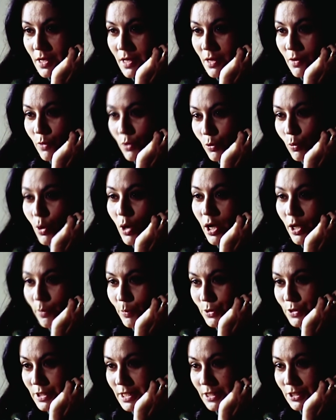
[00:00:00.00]
with wild
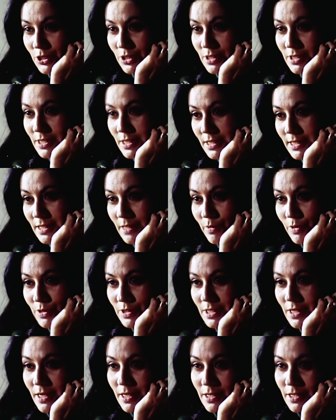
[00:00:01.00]
predictions, as some of the
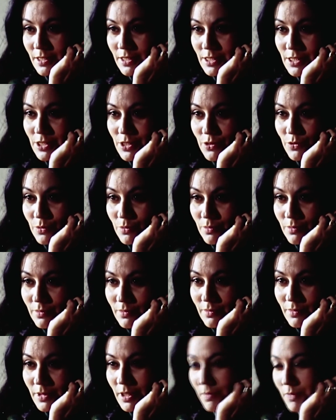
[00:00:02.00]
psychics do.
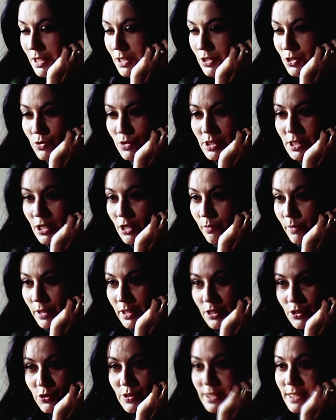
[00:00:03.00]
I'm not too terribly
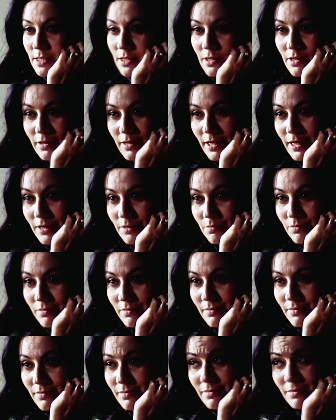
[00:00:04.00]
interested in that.
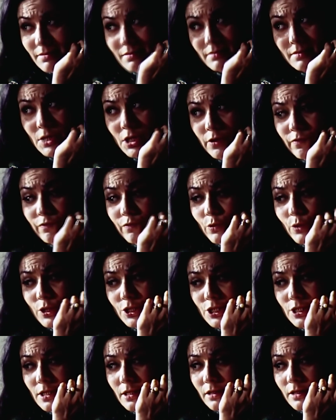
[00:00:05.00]

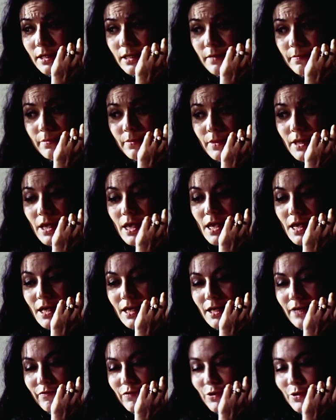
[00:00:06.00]
Unfortunately,
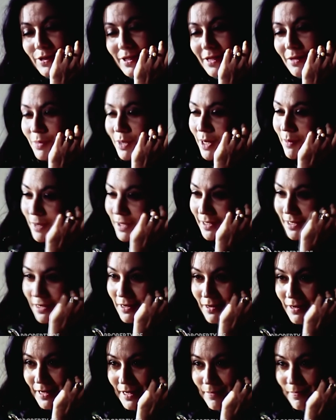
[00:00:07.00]
if you're in the public
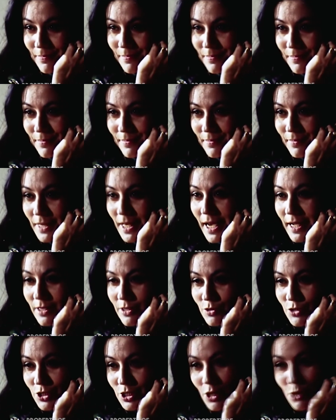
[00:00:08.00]
eye and you
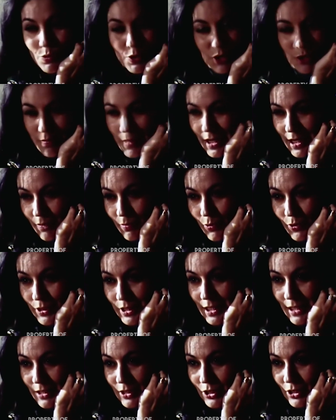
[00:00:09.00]
don't make
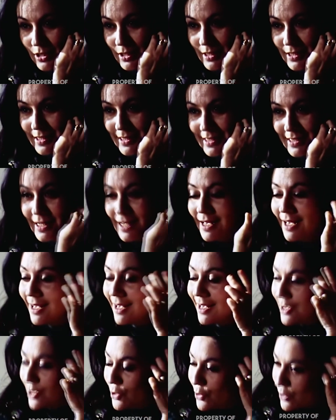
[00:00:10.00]
predictions,
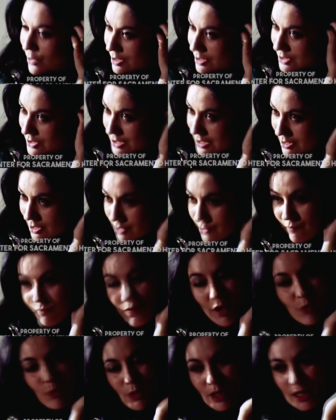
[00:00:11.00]
you're considered a
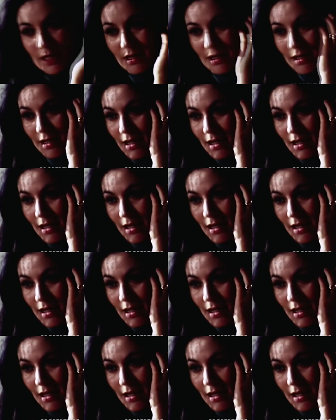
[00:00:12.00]
phony.